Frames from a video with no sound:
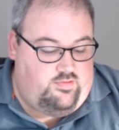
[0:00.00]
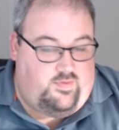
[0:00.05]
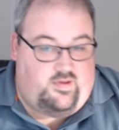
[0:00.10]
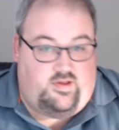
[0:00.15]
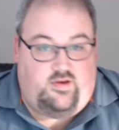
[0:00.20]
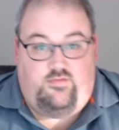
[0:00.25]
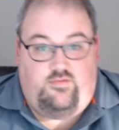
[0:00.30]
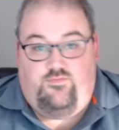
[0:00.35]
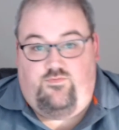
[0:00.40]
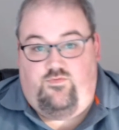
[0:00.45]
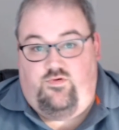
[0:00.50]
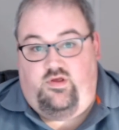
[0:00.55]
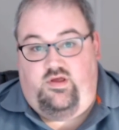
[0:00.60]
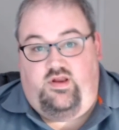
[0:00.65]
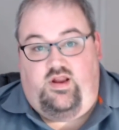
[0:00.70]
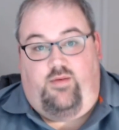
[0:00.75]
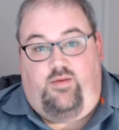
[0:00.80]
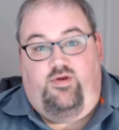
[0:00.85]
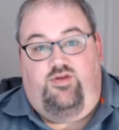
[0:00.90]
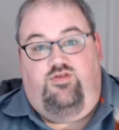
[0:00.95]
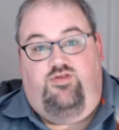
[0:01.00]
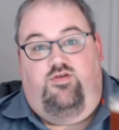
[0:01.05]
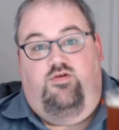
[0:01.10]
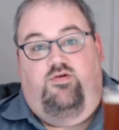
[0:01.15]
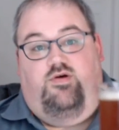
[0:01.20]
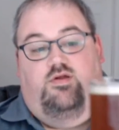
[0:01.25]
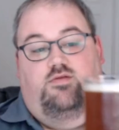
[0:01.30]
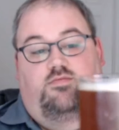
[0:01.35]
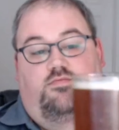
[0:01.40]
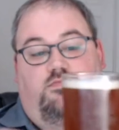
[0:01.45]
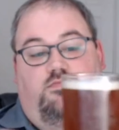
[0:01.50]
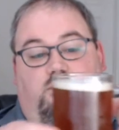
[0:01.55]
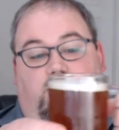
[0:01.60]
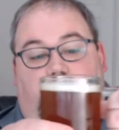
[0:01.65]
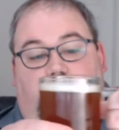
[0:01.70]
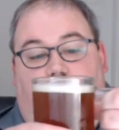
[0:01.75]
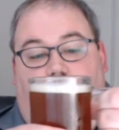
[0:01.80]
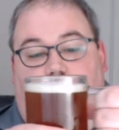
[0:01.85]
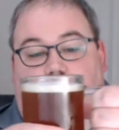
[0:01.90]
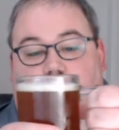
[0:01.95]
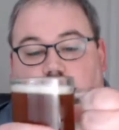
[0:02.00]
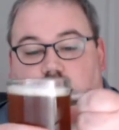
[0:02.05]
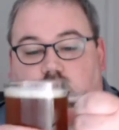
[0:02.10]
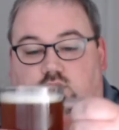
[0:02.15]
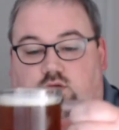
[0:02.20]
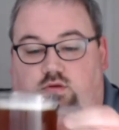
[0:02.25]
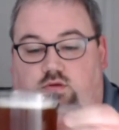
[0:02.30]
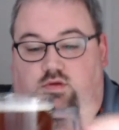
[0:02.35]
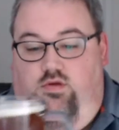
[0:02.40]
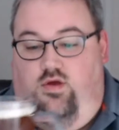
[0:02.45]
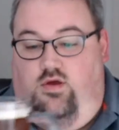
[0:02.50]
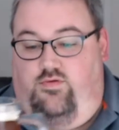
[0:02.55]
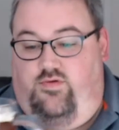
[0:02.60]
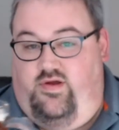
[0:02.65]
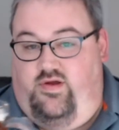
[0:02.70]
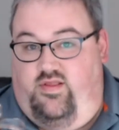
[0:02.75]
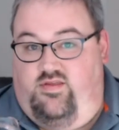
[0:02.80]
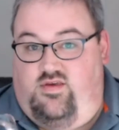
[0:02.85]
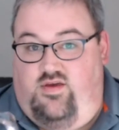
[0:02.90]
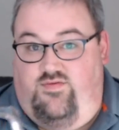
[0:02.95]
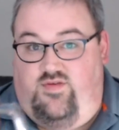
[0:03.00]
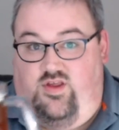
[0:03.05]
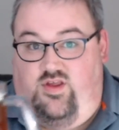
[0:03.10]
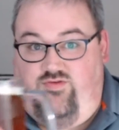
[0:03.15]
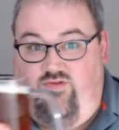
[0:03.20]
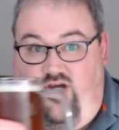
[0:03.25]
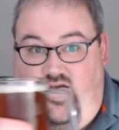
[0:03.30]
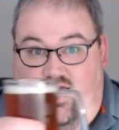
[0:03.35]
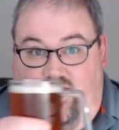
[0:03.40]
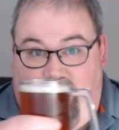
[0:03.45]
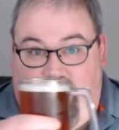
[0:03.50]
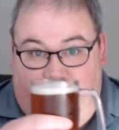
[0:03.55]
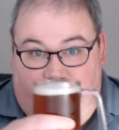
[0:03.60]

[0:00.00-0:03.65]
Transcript: but really not much to it. All right, let's give it a try.